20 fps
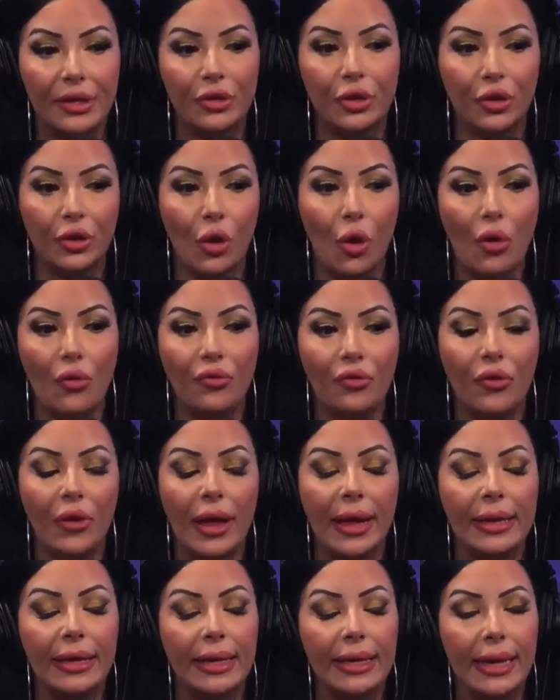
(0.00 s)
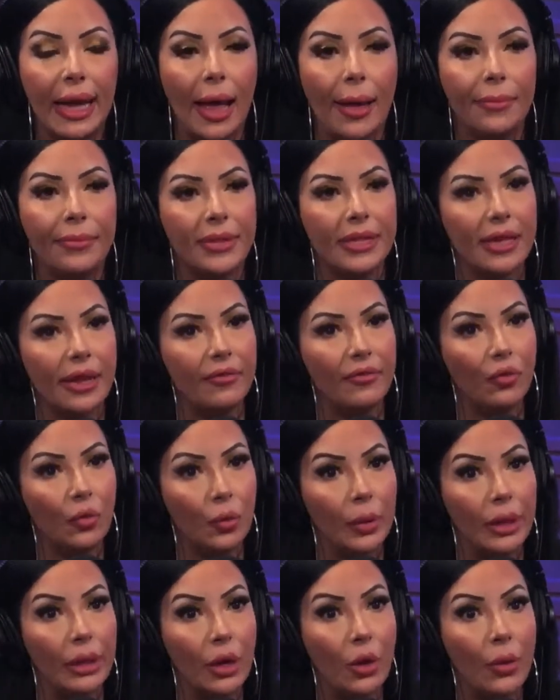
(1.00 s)
took over and he kept
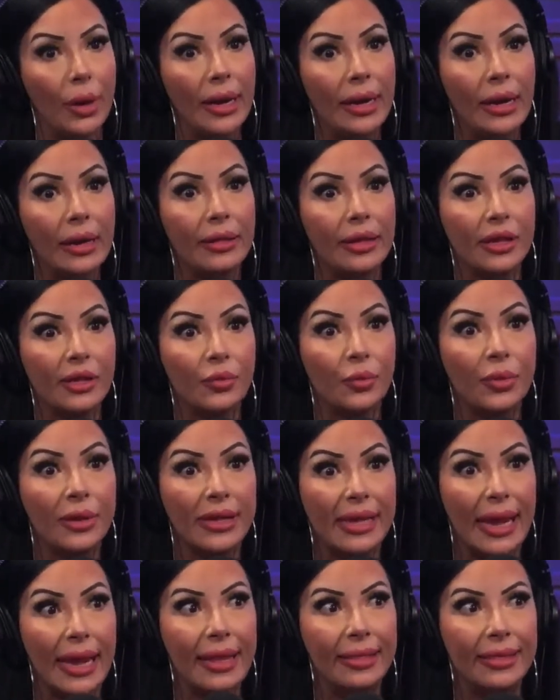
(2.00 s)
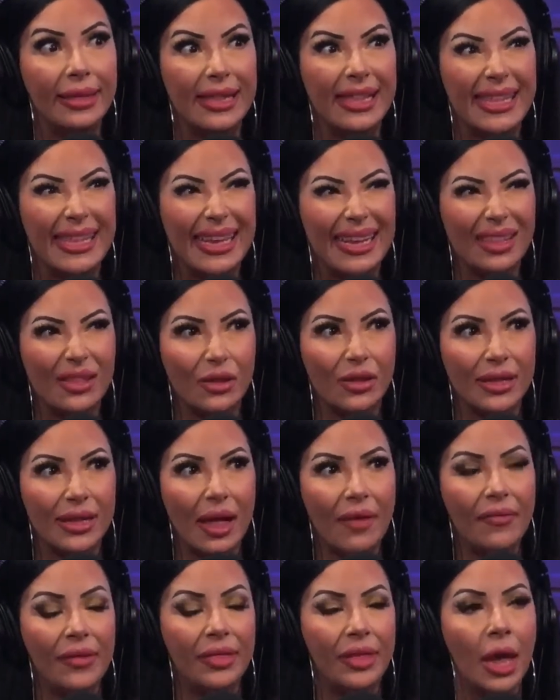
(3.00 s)
Severino in, and this was in the 6th or
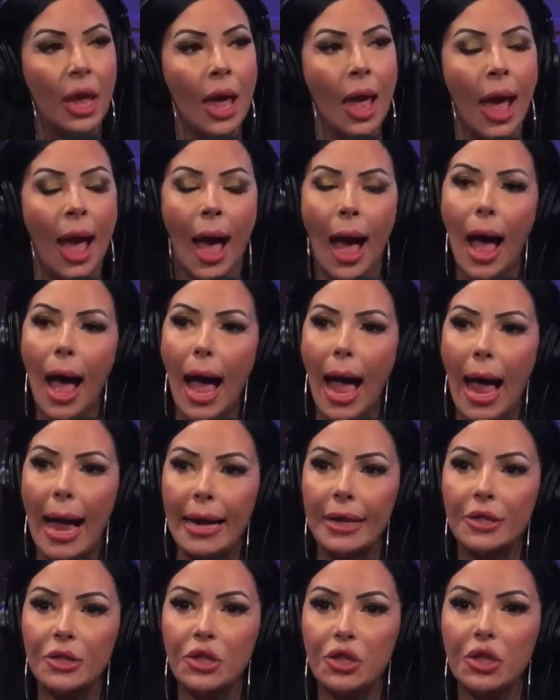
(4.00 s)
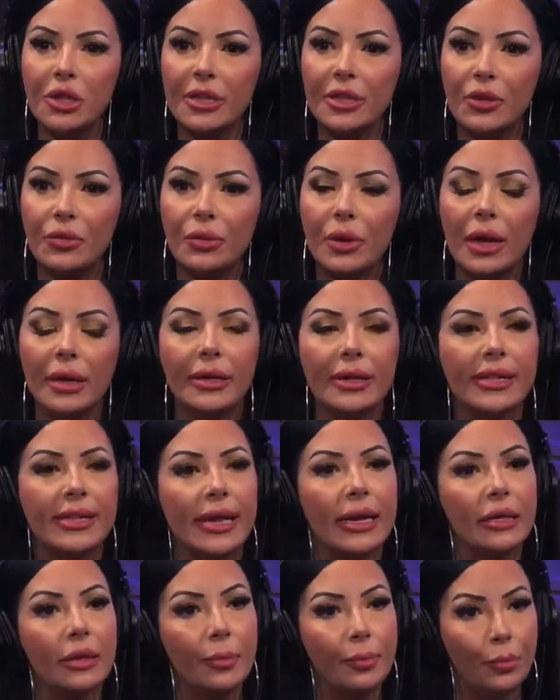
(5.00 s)
7th. I just don't
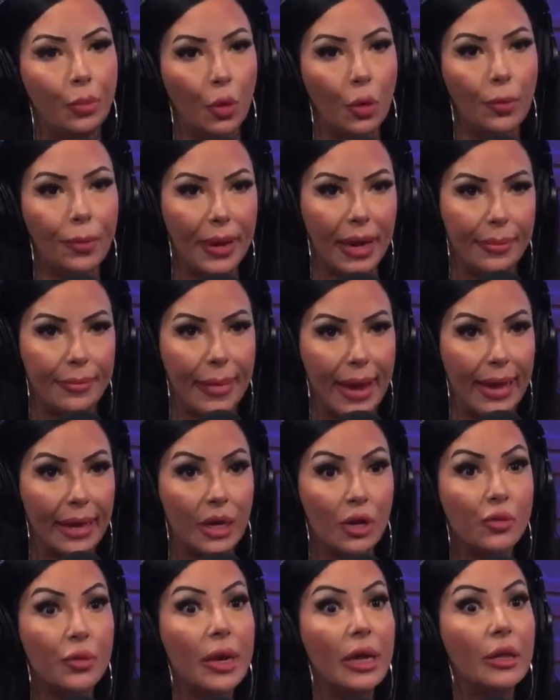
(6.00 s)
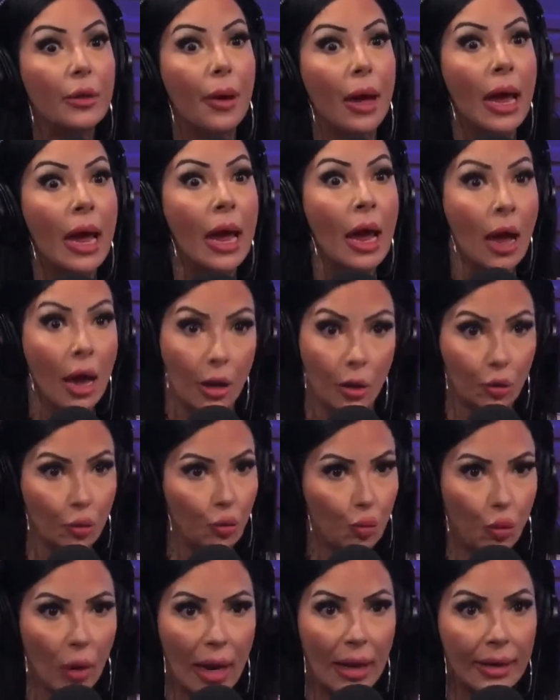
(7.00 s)
understand the bullpen management in the
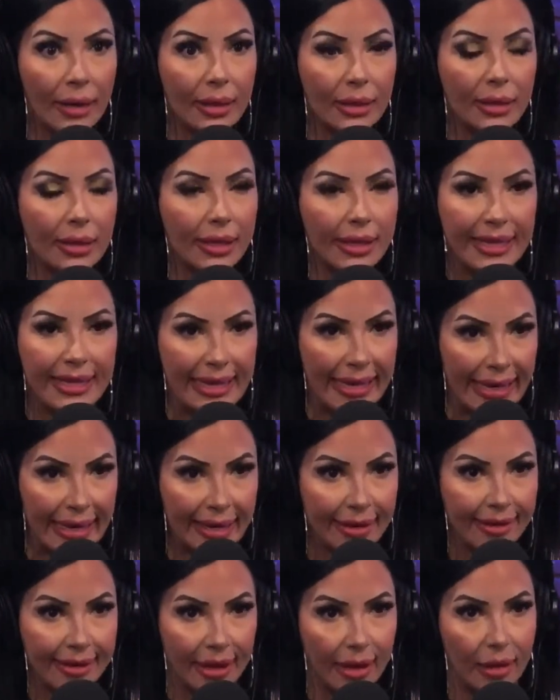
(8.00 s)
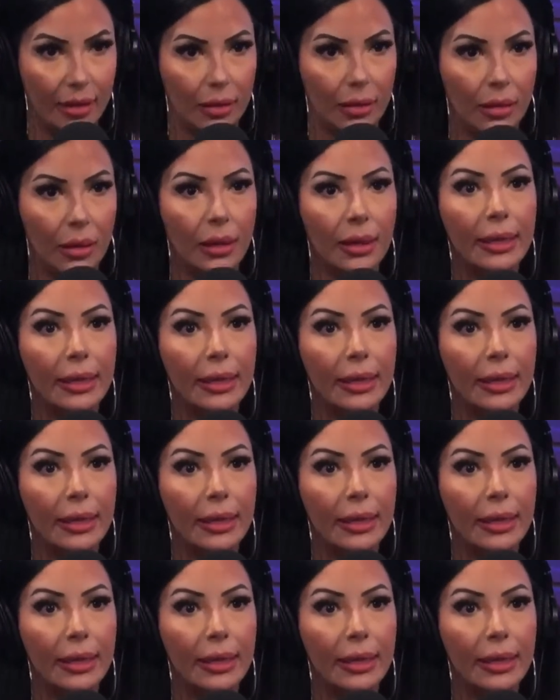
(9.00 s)
regular season.